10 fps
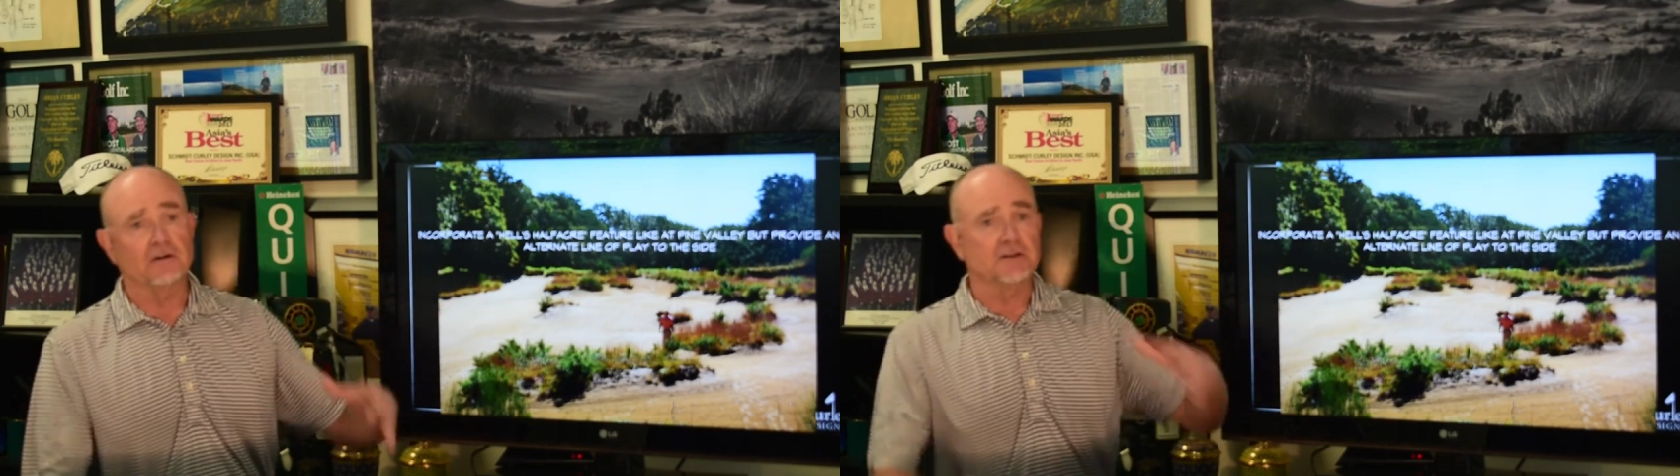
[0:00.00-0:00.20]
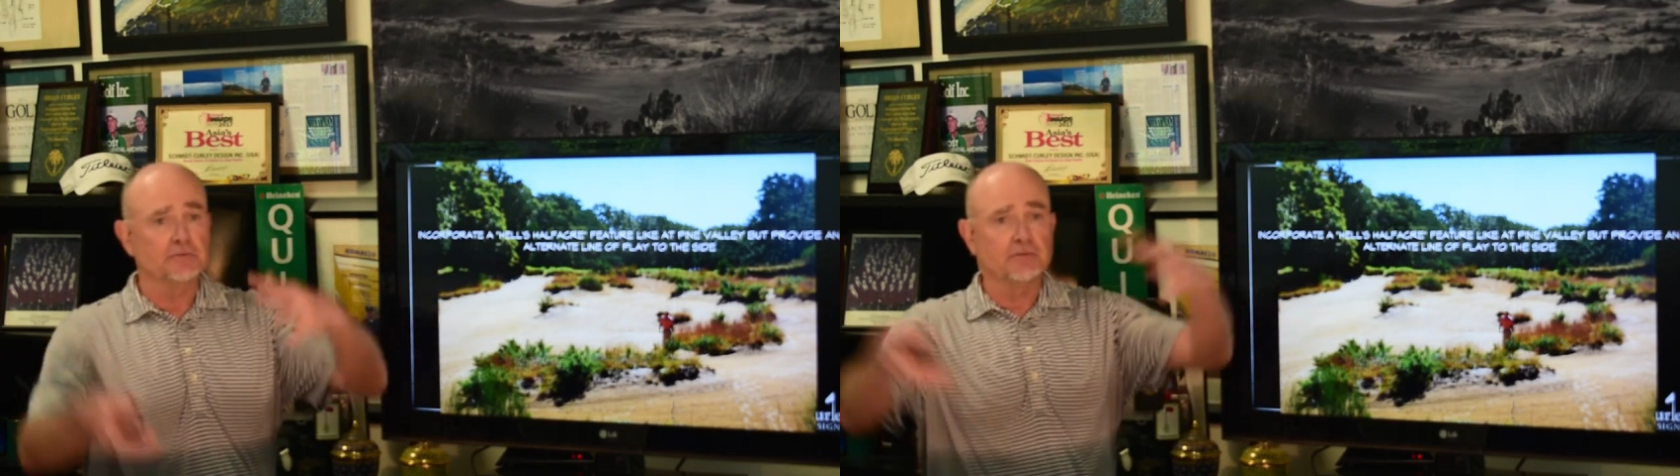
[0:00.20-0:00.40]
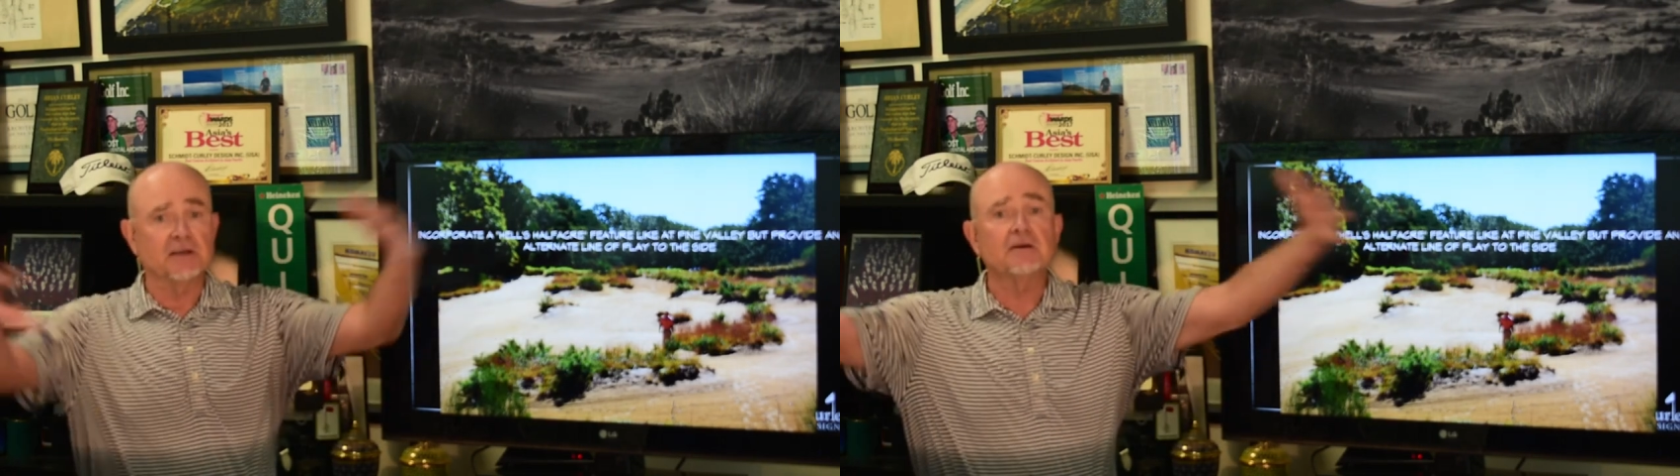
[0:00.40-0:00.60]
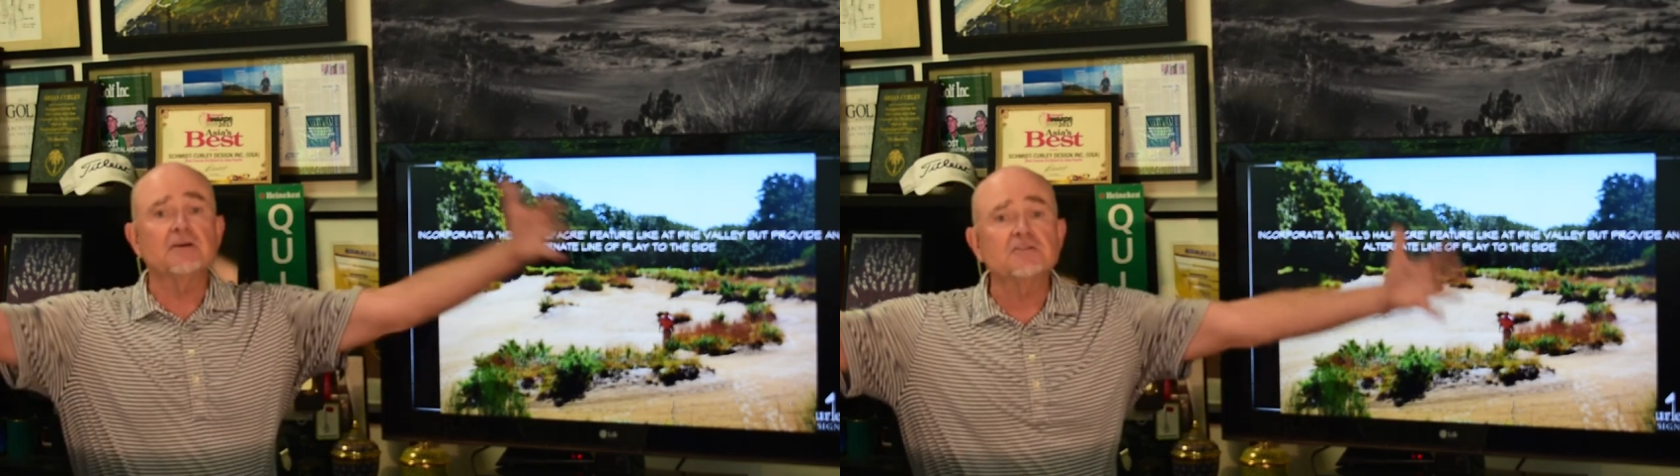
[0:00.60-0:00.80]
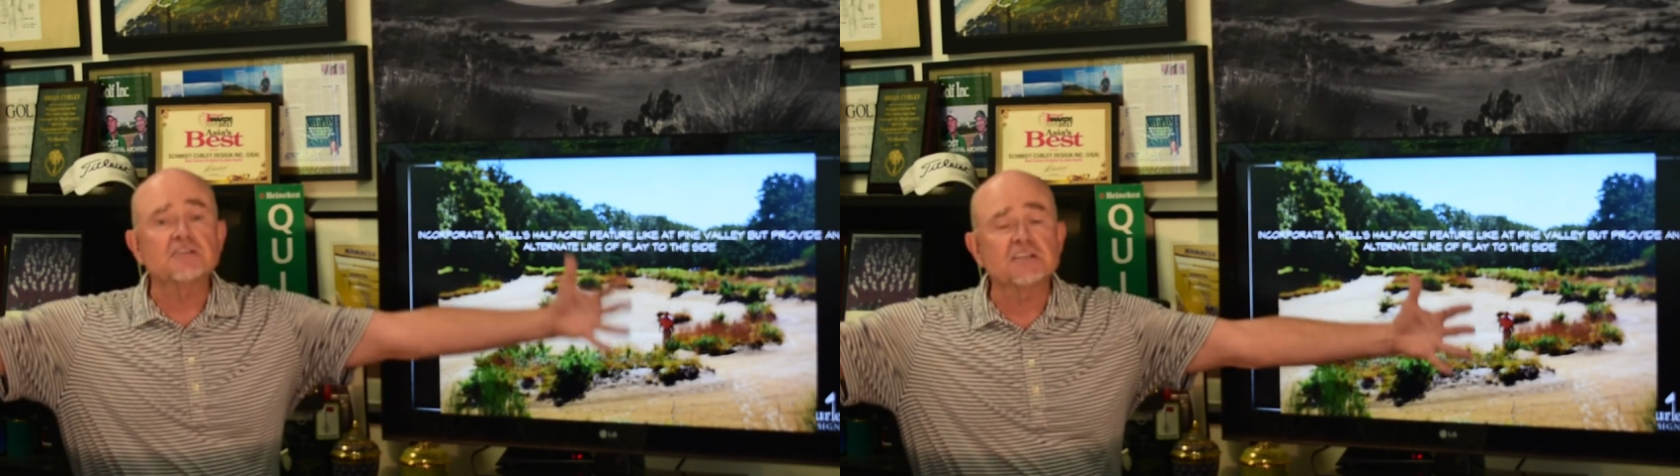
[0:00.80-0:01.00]
It's a big,
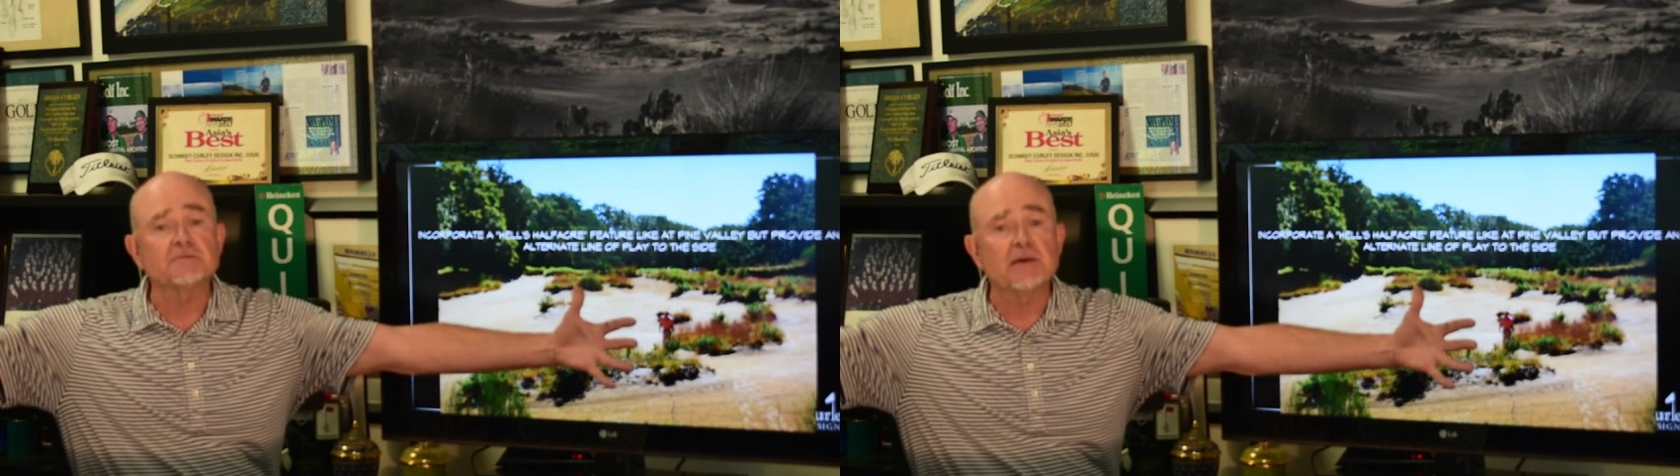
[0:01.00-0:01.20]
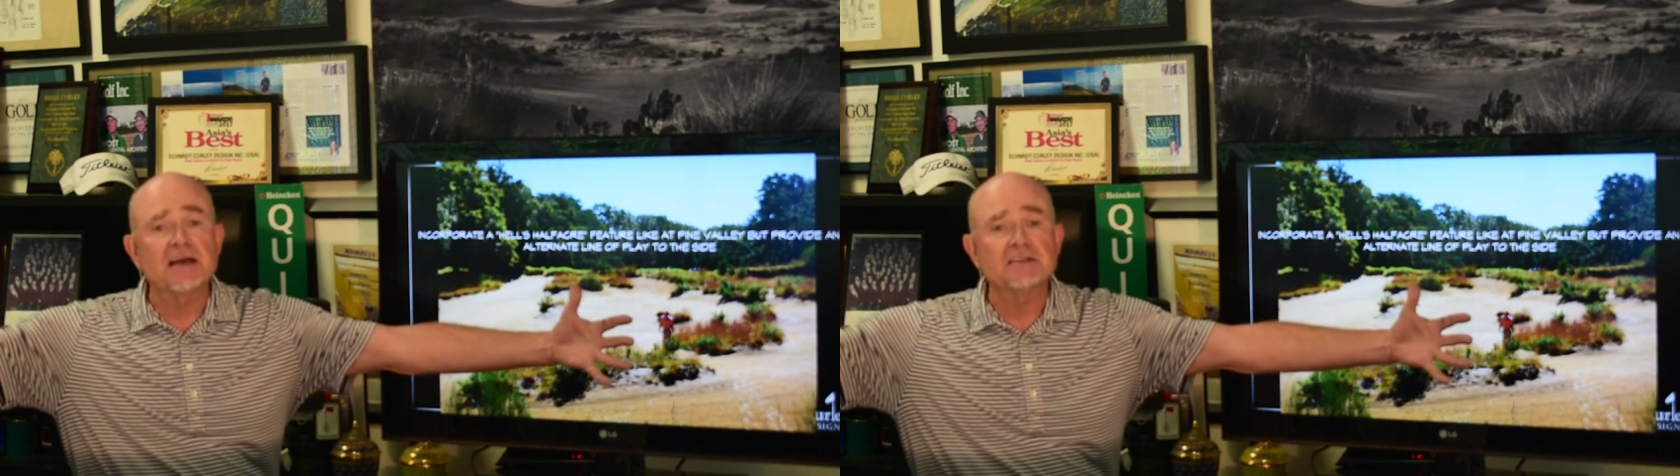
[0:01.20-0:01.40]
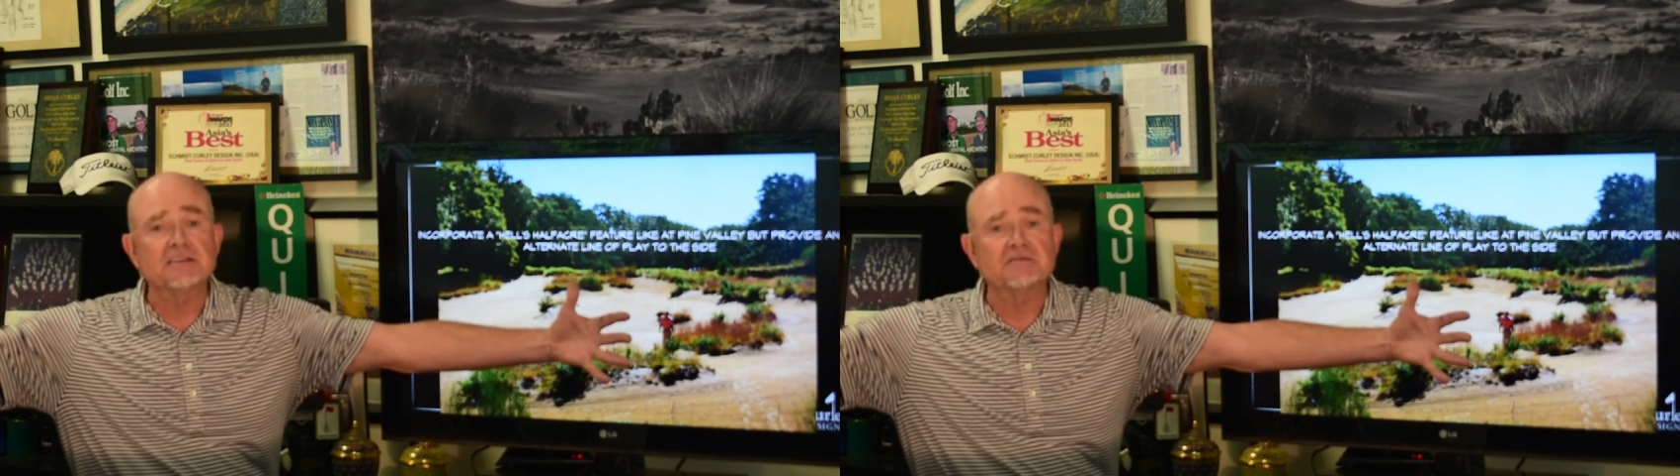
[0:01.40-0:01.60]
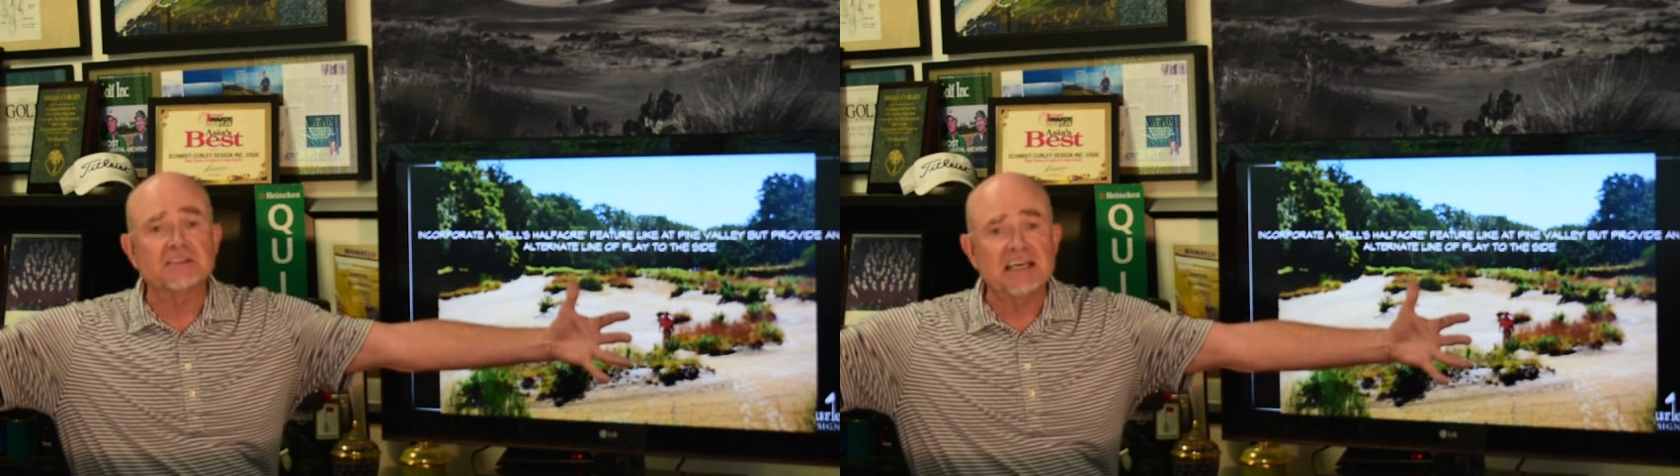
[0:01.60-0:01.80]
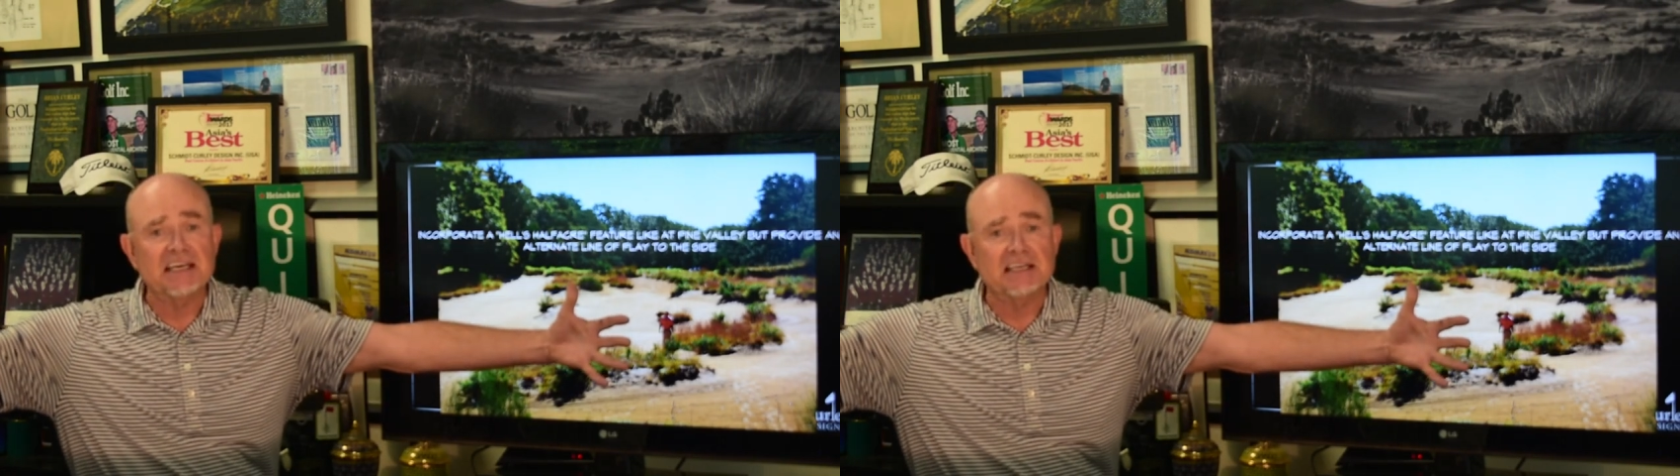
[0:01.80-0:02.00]
huge expanse of
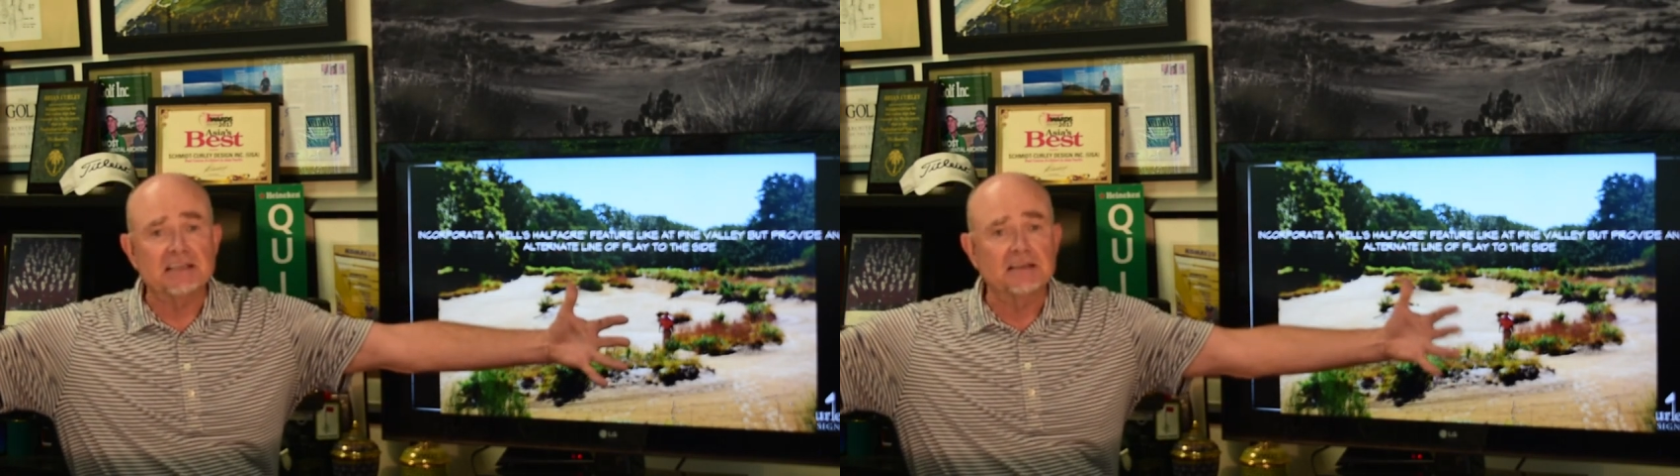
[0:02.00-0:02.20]
sand.